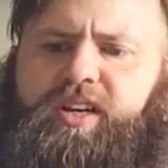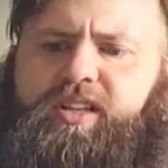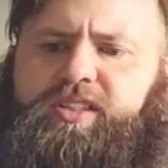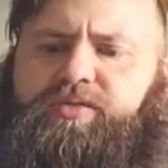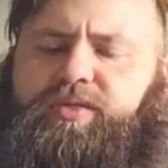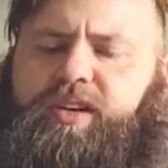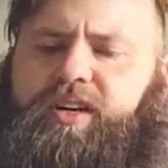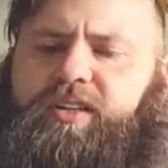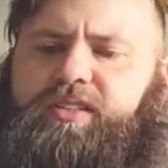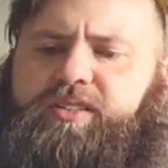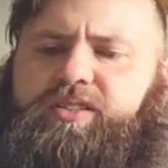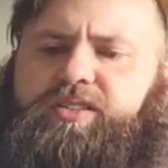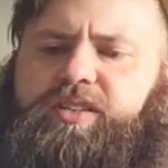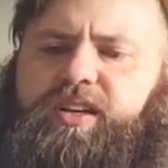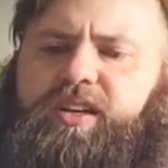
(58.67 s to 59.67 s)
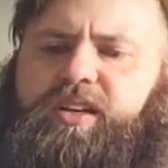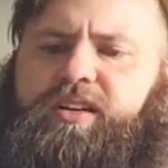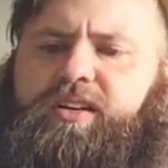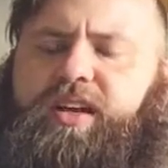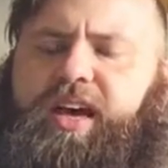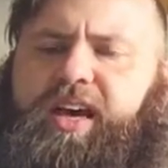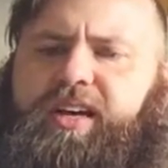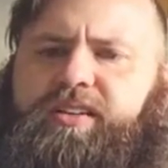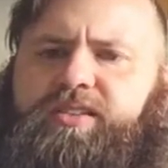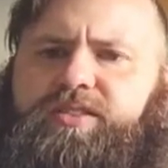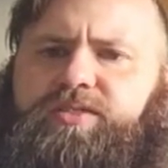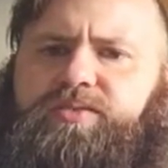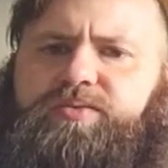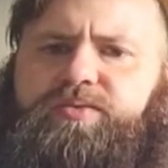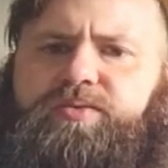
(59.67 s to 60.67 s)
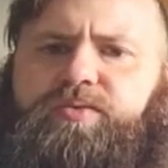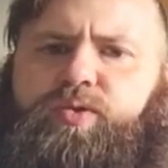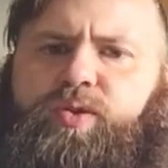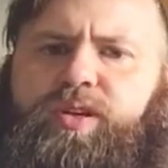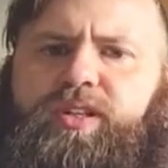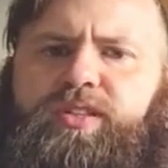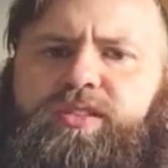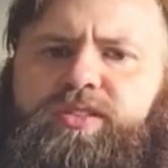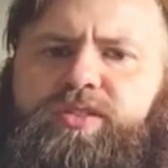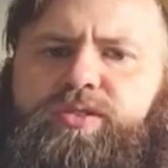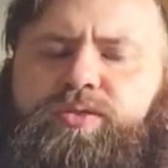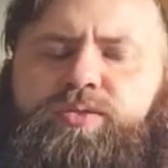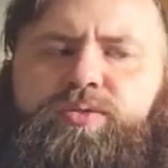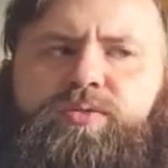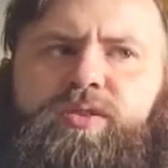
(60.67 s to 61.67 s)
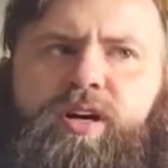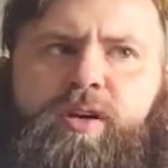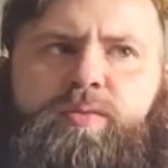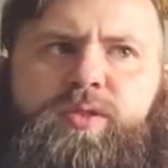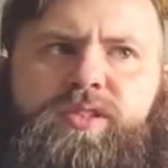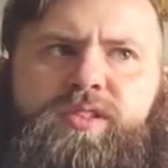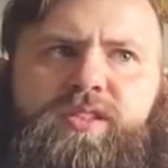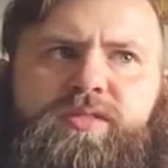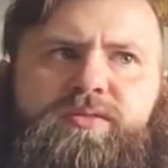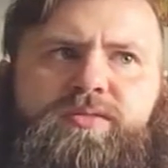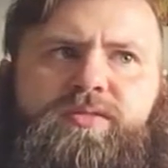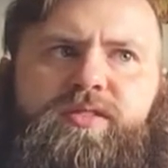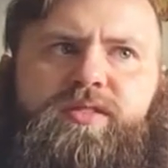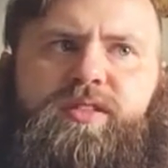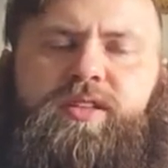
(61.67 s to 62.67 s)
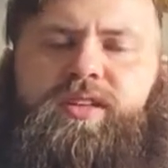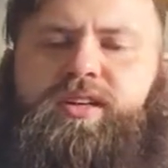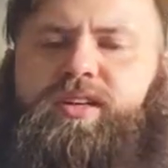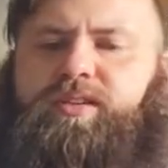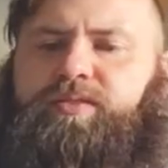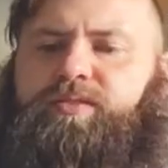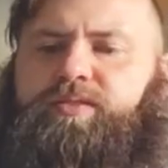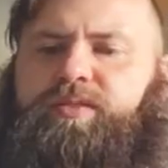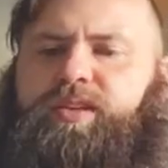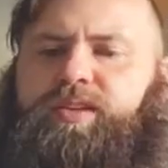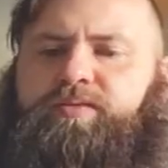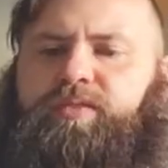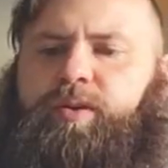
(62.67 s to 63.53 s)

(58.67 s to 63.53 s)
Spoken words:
As far as Act 42, I believe, in